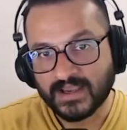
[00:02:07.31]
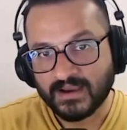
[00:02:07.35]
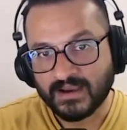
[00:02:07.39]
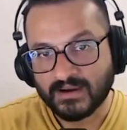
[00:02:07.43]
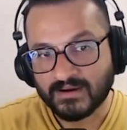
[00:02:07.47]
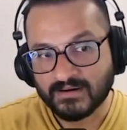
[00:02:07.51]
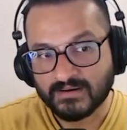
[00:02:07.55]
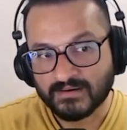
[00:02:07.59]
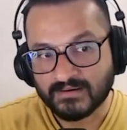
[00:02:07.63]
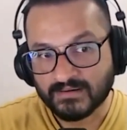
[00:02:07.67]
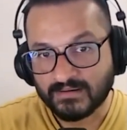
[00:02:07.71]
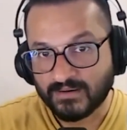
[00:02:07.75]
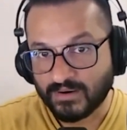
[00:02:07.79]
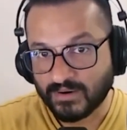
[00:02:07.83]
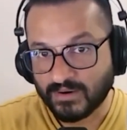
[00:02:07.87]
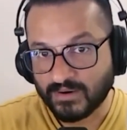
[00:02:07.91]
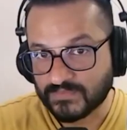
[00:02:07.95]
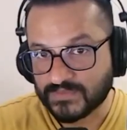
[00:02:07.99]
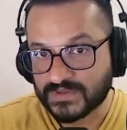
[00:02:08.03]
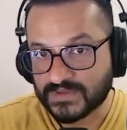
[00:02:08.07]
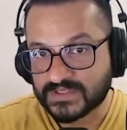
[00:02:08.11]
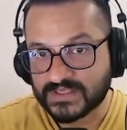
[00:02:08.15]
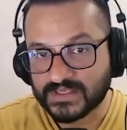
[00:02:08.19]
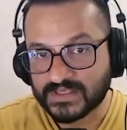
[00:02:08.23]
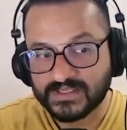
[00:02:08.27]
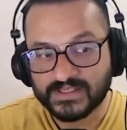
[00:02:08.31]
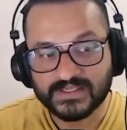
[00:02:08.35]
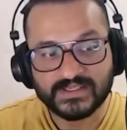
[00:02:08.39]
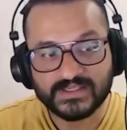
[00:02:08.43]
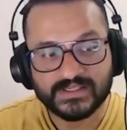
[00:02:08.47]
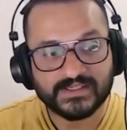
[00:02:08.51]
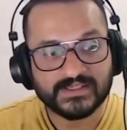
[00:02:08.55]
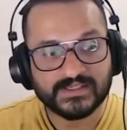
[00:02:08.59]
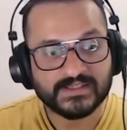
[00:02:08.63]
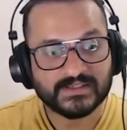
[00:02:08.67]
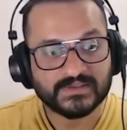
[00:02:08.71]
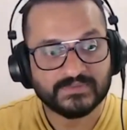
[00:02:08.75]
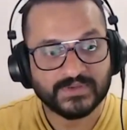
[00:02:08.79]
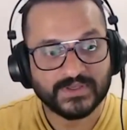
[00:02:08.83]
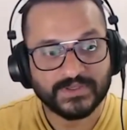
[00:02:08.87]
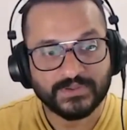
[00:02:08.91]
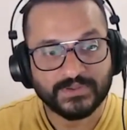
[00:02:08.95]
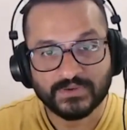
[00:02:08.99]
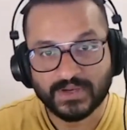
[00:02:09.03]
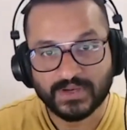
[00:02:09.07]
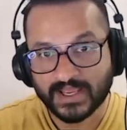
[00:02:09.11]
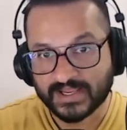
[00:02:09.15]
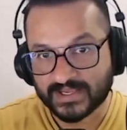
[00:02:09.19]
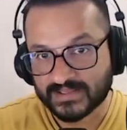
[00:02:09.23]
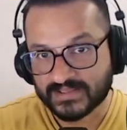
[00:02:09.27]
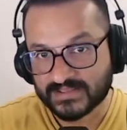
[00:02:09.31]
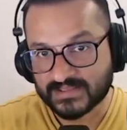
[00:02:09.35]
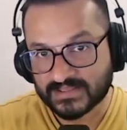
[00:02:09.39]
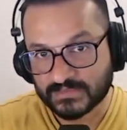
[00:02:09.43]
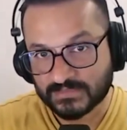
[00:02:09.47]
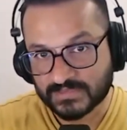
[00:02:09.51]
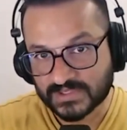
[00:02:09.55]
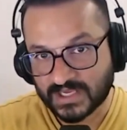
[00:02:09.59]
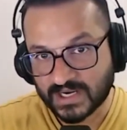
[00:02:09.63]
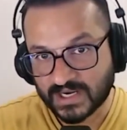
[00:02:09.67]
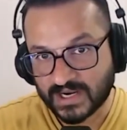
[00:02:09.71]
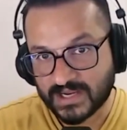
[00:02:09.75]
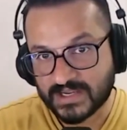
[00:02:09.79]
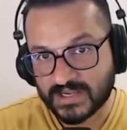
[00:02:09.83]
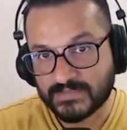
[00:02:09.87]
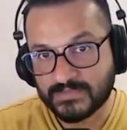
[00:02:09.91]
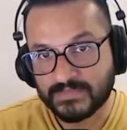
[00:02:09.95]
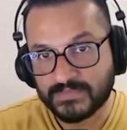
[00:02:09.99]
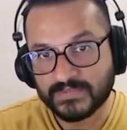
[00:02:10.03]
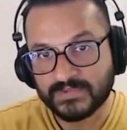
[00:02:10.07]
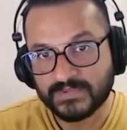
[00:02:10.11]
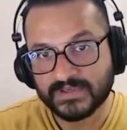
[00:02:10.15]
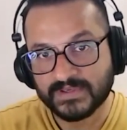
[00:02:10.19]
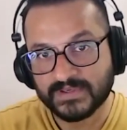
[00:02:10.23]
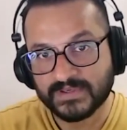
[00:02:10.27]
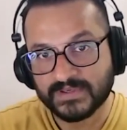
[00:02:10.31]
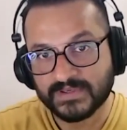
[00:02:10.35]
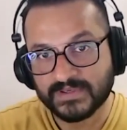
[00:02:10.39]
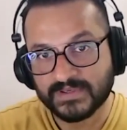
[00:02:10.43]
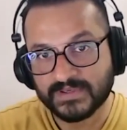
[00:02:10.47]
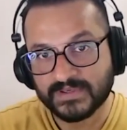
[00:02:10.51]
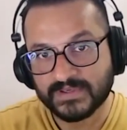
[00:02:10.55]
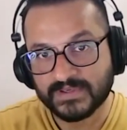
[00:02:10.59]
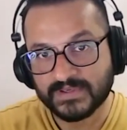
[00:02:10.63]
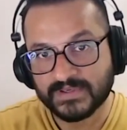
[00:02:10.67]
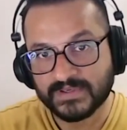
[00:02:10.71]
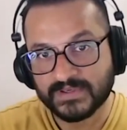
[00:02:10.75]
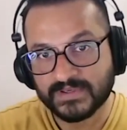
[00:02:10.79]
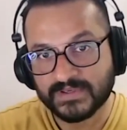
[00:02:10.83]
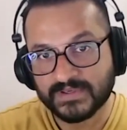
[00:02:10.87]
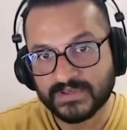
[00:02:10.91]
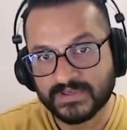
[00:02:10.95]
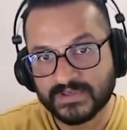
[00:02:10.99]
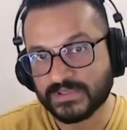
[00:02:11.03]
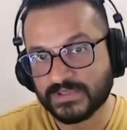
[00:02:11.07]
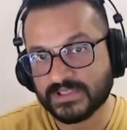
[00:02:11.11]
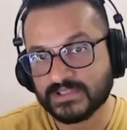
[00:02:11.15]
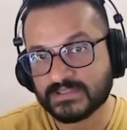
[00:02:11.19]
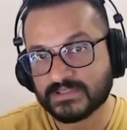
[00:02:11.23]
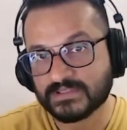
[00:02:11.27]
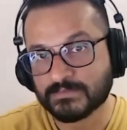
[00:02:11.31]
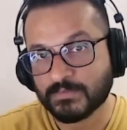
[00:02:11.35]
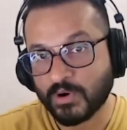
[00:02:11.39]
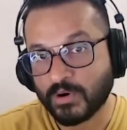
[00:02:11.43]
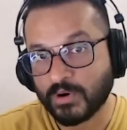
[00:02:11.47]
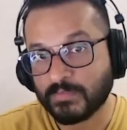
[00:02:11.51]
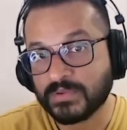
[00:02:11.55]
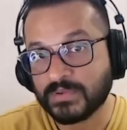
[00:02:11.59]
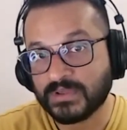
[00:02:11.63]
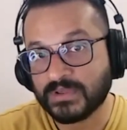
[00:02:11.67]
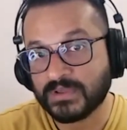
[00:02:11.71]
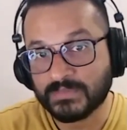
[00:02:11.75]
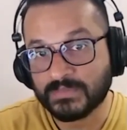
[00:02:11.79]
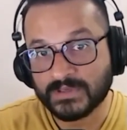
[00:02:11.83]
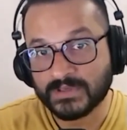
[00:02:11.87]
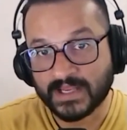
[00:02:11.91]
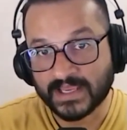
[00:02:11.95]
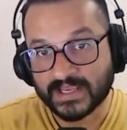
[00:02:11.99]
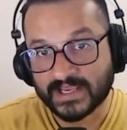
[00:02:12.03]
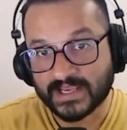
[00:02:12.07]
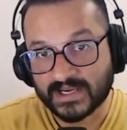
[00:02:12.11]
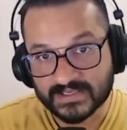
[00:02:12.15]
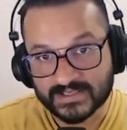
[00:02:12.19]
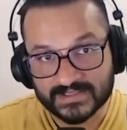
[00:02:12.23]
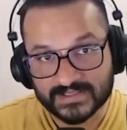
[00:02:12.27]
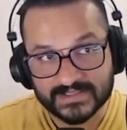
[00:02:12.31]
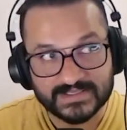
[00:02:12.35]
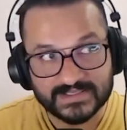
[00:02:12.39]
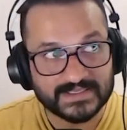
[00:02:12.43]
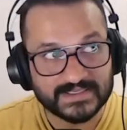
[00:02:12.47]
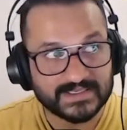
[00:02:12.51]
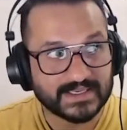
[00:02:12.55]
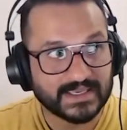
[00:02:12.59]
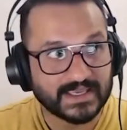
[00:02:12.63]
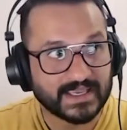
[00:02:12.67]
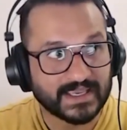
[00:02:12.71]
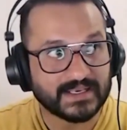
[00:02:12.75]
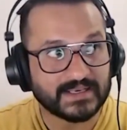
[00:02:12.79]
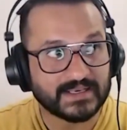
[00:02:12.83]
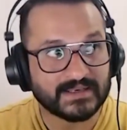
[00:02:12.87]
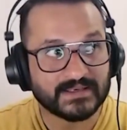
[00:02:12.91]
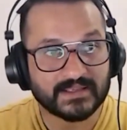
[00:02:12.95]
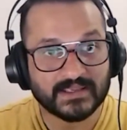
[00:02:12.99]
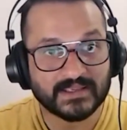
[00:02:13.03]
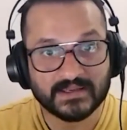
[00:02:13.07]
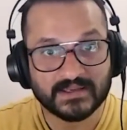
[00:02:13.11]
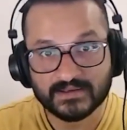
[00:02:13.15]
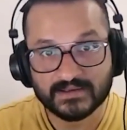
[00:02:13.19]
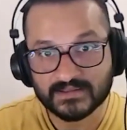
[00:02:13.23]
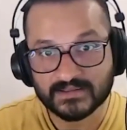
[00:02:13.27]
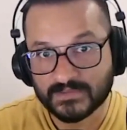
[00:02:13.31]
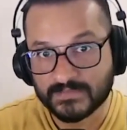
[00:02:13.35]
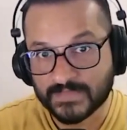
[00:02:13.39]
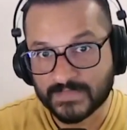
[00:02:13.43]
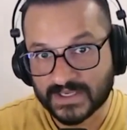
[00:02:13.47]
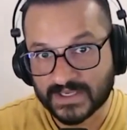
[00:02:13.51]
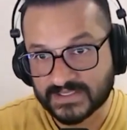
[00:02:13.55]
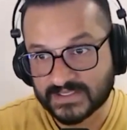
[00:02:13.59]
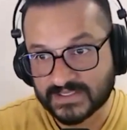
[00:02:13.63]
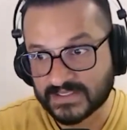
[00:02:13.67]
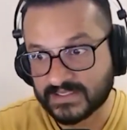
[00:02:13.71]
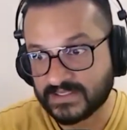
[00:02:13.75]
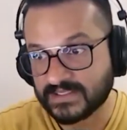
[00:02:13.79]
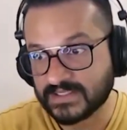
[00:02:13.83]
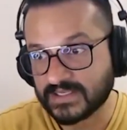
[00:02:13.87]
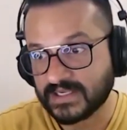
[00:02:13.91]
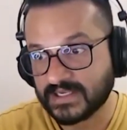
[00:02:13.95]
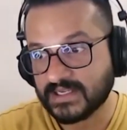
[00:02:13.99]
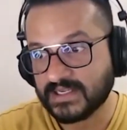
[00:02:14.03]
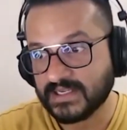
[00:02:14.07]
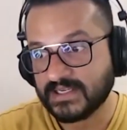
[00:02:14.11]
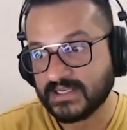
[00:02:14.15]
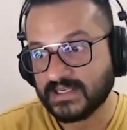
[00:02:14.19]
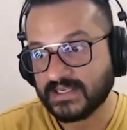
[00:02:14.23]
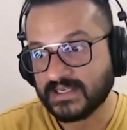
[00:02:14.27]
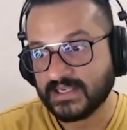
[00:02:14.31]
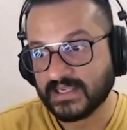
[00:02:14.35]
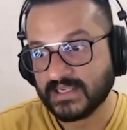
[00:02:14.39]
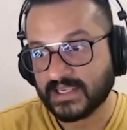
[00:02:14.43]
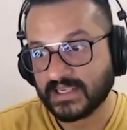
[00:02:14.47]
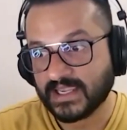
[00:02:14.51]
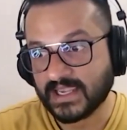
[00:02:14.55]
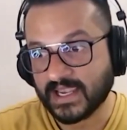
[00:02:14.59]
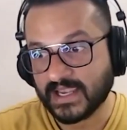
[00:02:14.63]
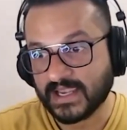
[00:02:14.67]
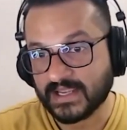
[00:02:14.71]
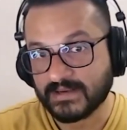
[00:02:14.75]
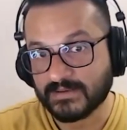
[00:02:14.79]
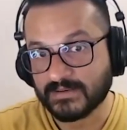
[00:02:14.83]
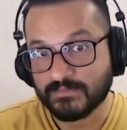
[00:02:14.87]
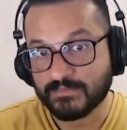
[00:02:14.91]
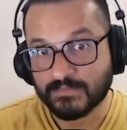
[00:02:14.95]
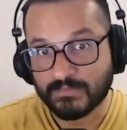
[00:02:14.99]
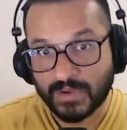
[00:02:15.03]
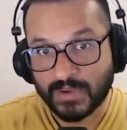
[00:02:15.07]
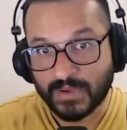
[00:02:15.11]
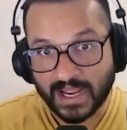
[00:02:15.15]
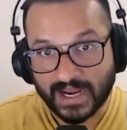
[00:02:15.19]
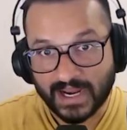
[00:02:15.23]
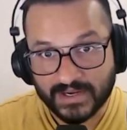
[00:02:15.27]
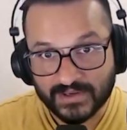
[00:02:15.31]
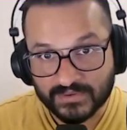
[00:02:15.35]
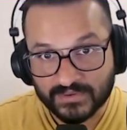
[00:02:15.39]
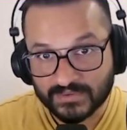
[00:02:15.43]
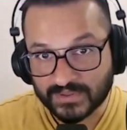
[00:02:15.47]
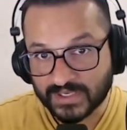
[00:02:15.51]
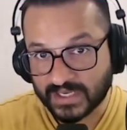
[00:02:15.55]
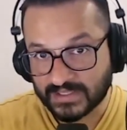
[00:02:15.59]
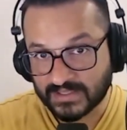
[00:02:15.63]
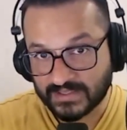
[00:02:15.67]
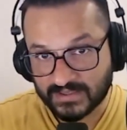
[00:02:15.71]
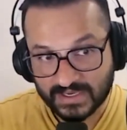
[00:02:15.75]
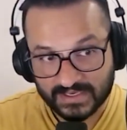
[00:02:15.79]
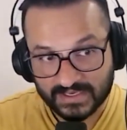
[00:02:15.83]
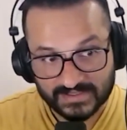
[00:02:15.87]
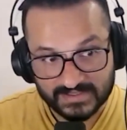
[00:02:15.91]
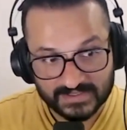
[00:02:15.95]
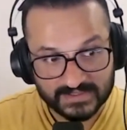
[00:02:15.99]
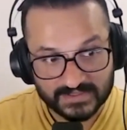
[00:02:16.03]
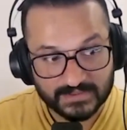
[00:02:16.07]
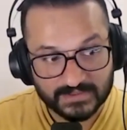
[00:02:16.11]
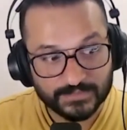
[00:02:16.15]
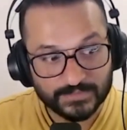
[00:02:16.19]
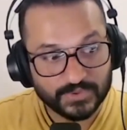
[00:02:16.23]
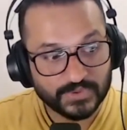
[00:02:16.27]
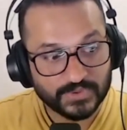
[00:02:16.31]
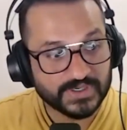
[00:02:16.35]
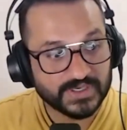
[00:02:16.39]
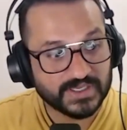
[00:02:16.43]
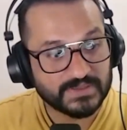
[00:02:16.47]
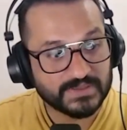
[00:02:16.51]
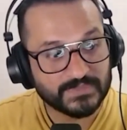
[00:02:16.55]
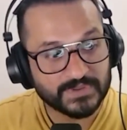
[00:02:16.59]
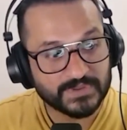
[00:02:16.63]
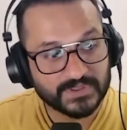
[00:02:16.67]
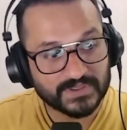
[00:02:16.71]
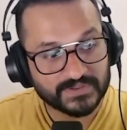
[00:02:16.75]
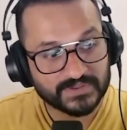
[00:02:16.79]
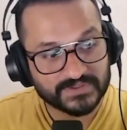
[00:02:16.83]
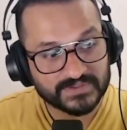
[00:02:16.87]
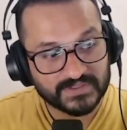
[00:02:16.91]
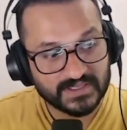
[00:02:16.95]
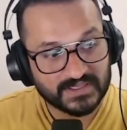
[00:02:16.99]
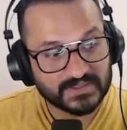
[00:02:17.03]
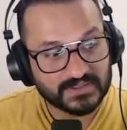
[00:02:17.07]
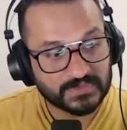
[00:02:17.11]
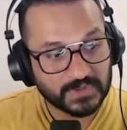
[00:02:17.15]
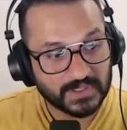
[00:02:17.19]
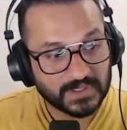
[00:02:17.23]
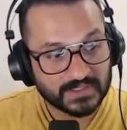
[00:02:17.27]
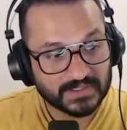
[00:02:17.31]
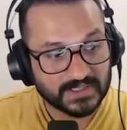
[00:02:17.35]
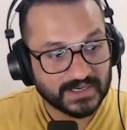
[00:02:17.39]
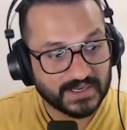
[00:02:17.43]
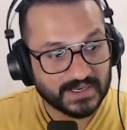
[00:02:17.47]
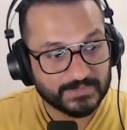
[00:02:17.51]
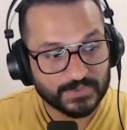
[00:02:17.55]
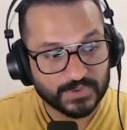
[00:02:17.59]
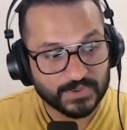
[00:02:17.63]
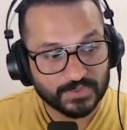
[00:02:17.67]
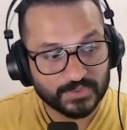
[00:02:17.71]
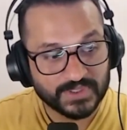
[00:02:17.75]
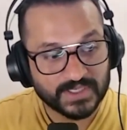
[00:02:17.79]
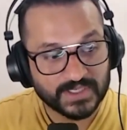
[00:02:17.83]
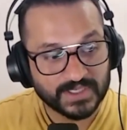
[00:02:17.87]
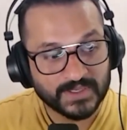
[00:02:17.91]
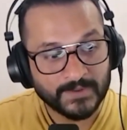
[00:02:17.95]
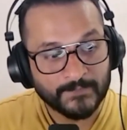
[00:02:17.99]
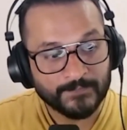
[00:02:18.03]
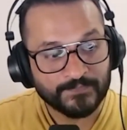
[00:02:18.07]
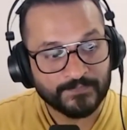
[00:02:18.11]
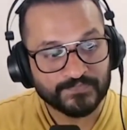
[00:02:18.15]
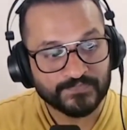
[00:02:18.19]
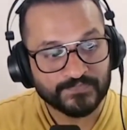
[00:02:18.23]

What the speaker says: Obviously, when you like and subscribe, it just feeds the algorithm, which means more people like us can hear the message, can band together as a community. Because this work that I'm doing,